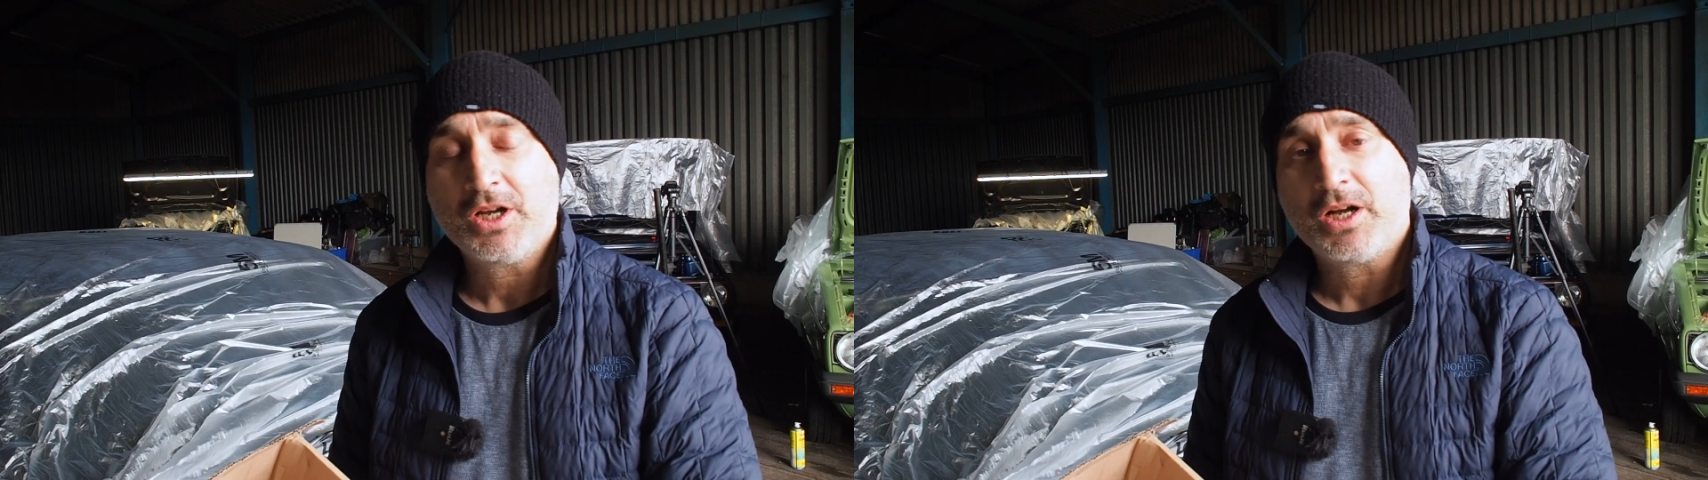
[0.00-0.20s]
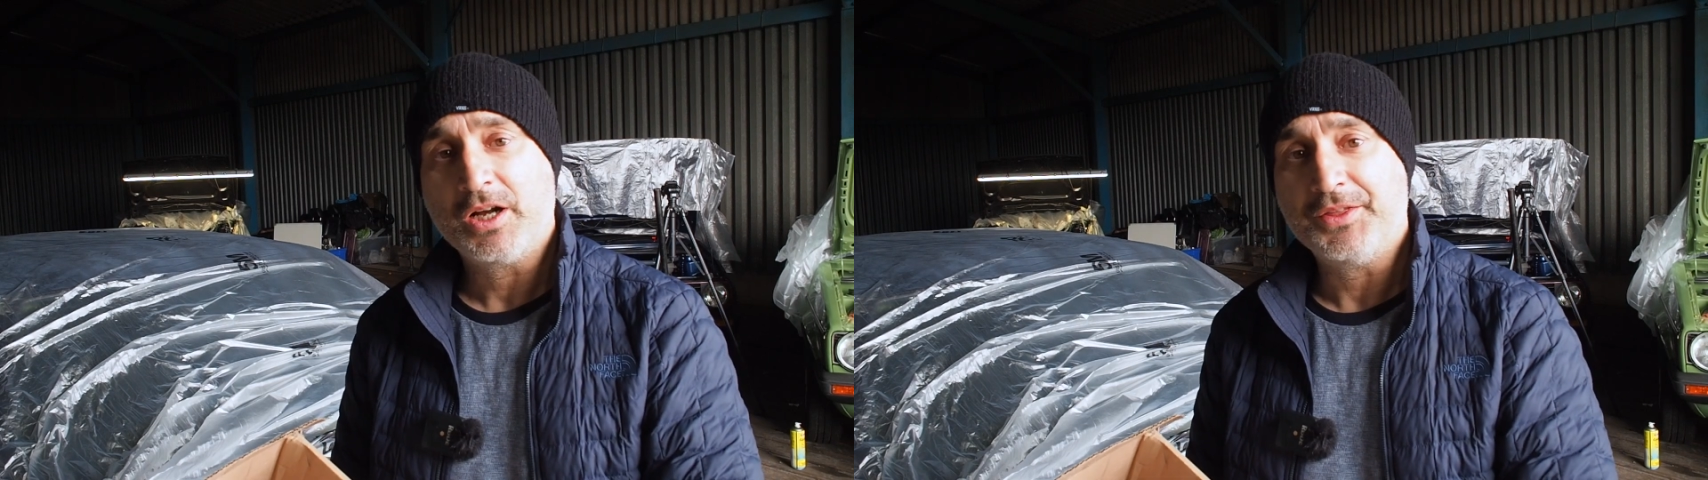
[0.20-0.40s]

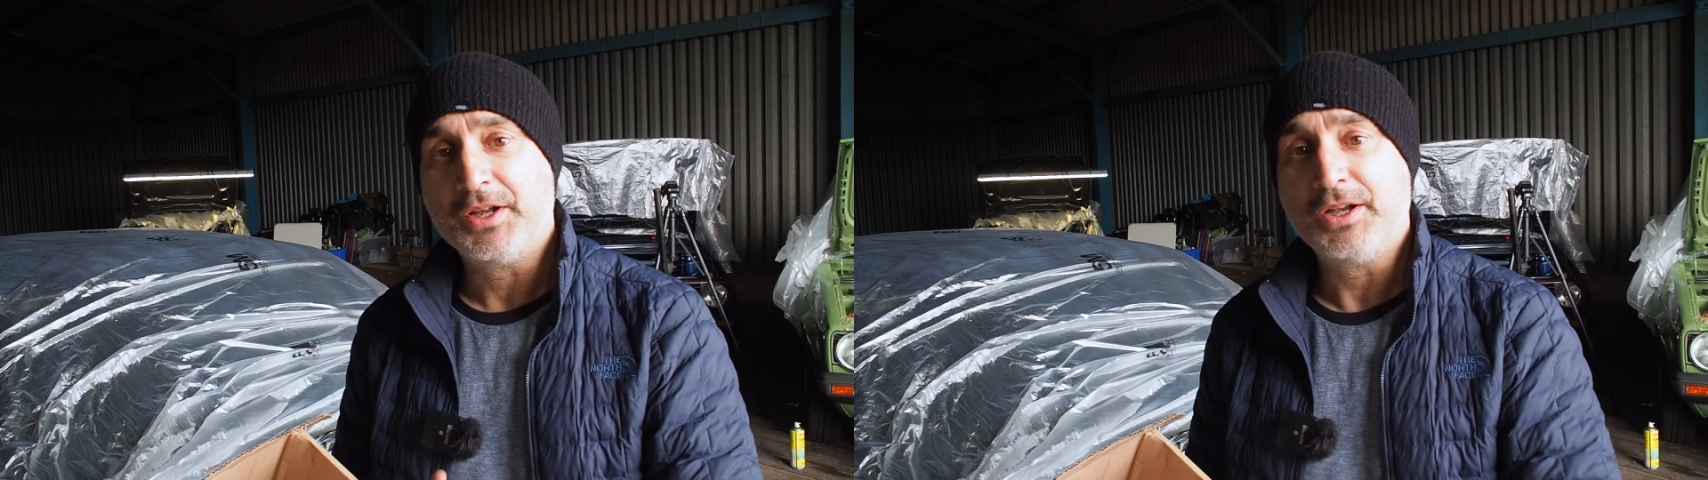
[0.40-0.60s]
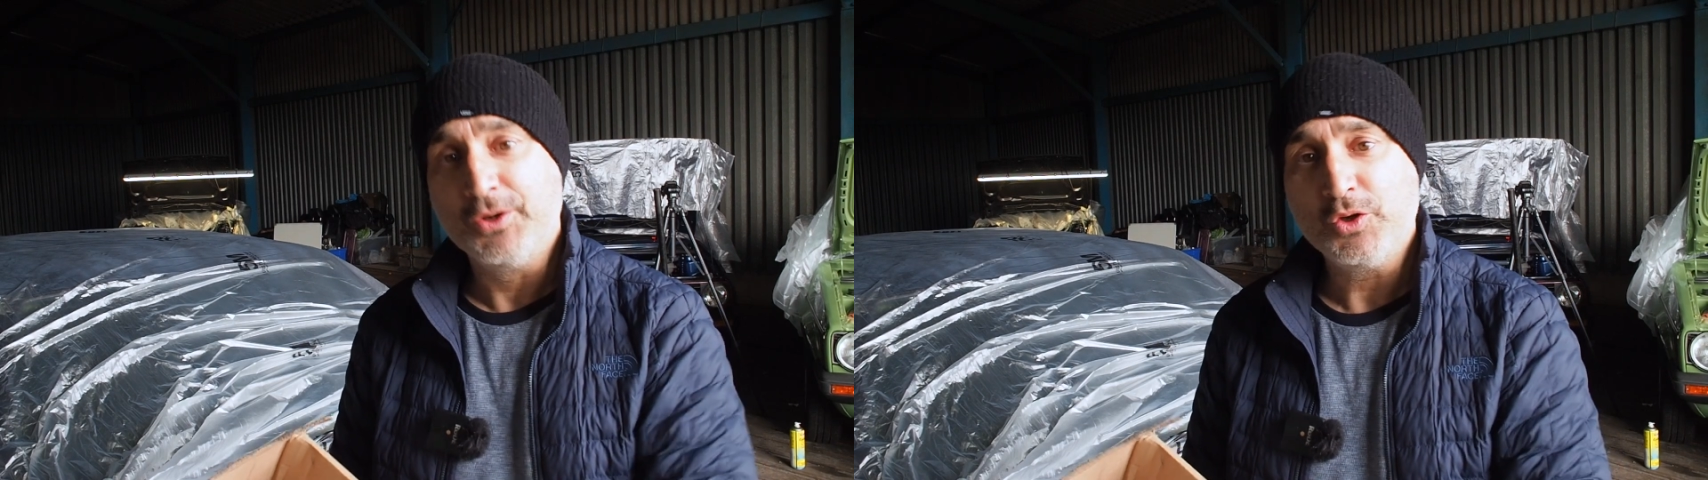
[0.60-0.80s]
The
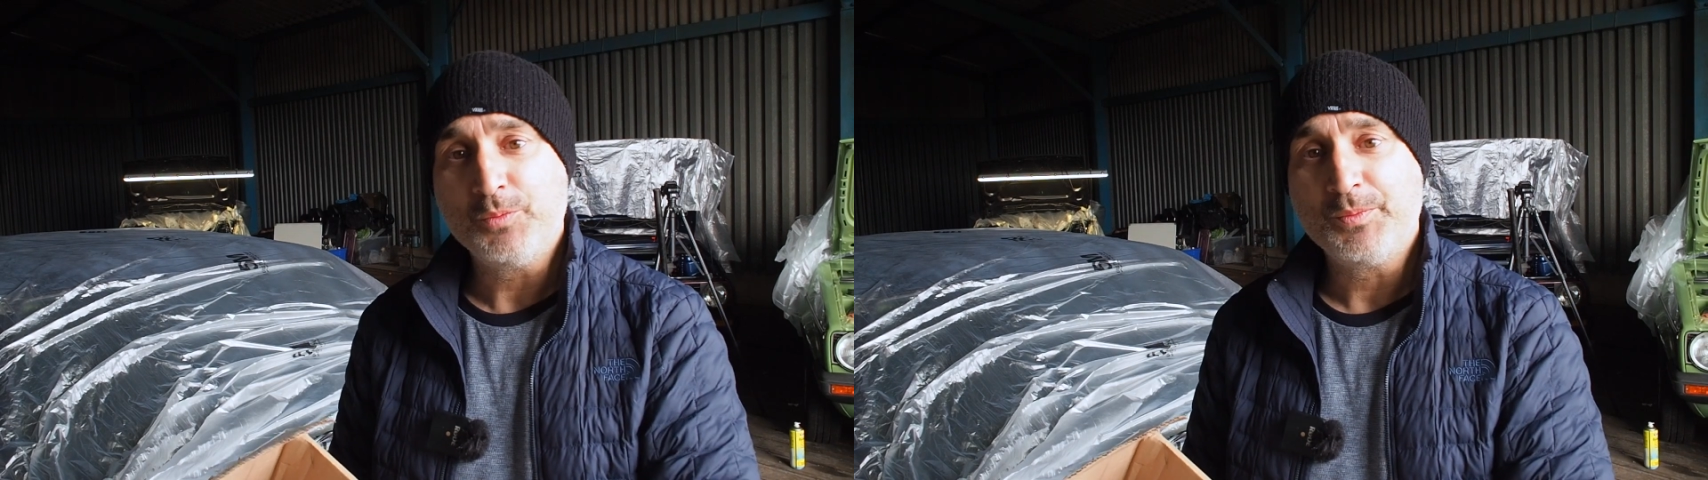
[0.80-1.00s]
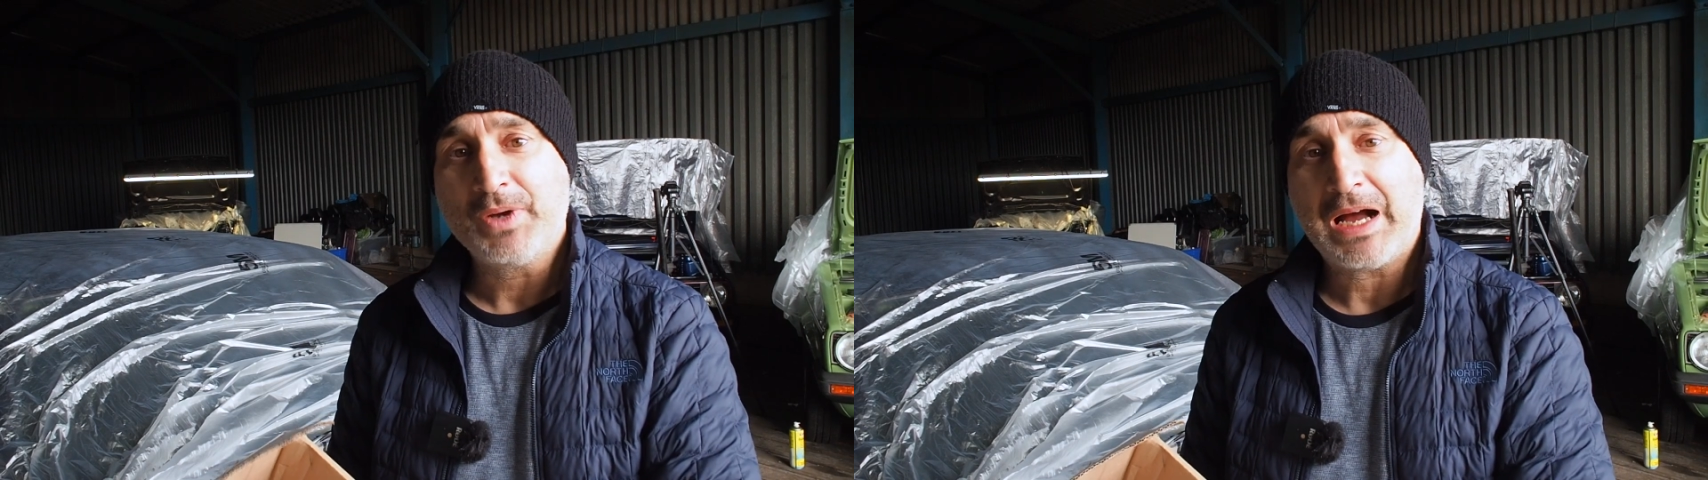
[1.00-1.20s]

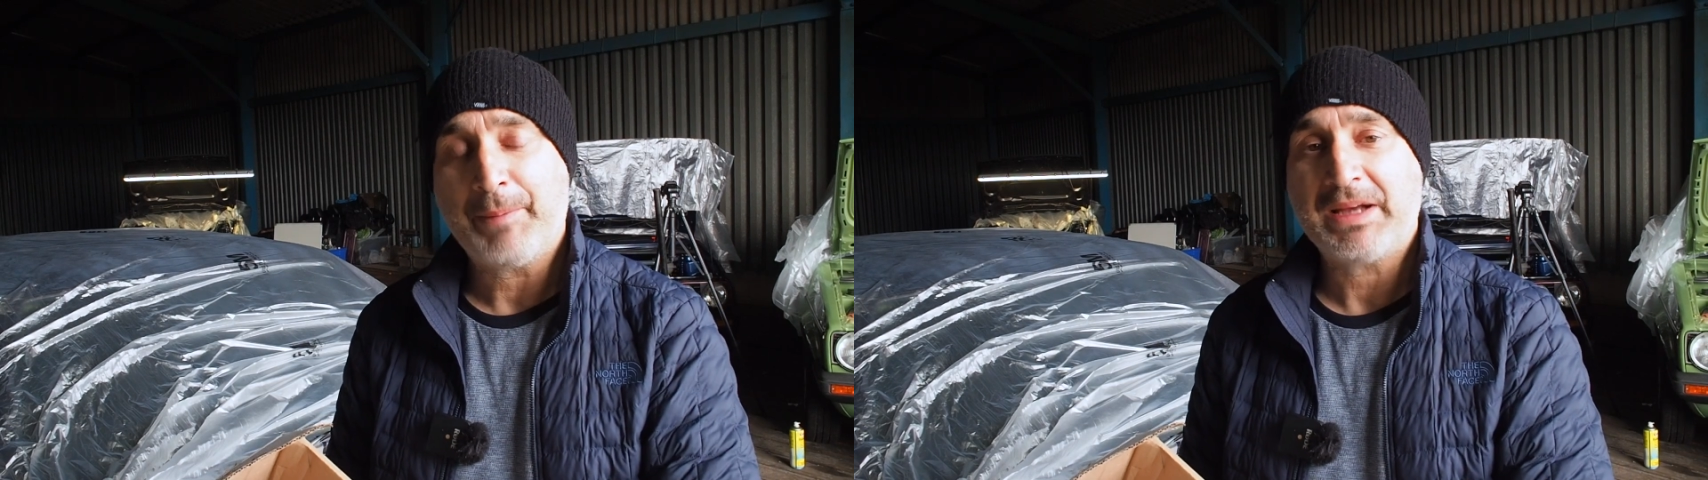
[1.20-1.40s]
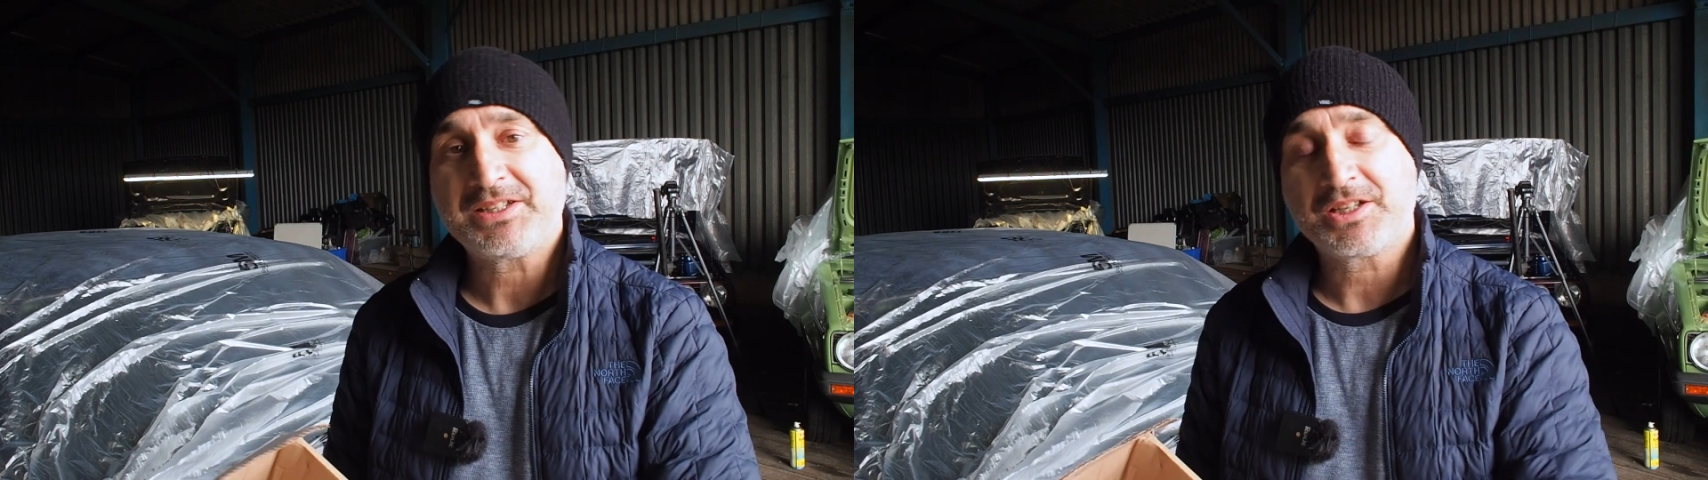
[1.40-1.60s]
loom,
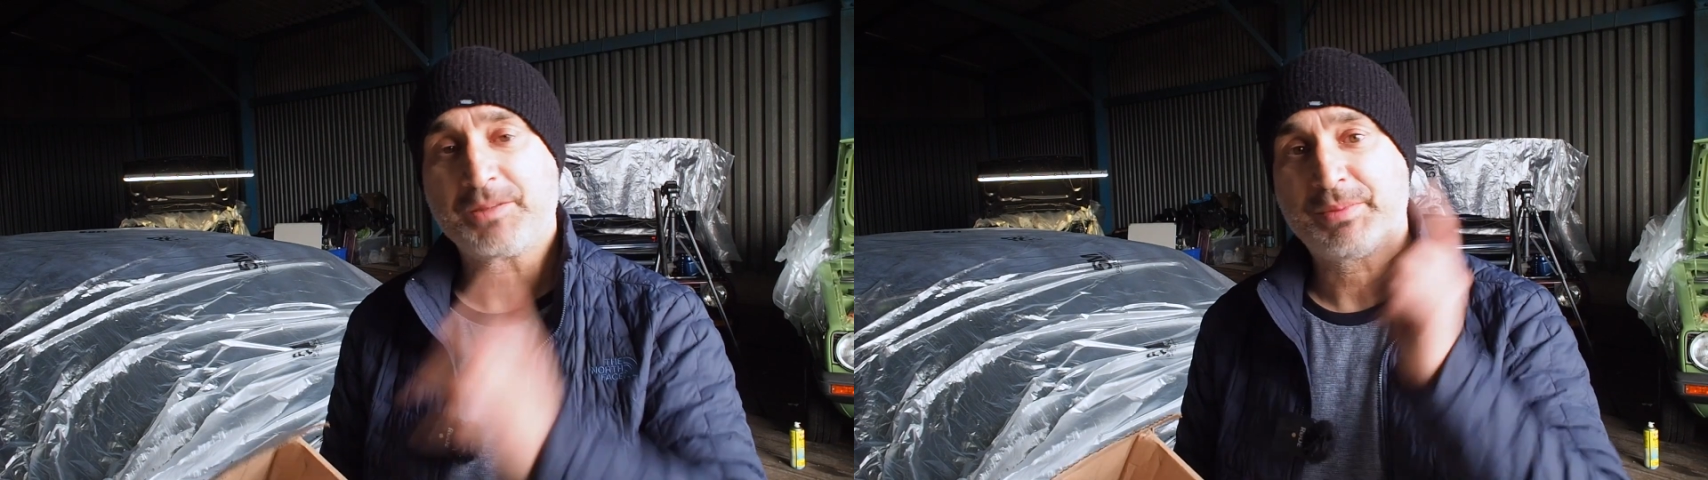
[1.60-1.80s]
I'm actually going to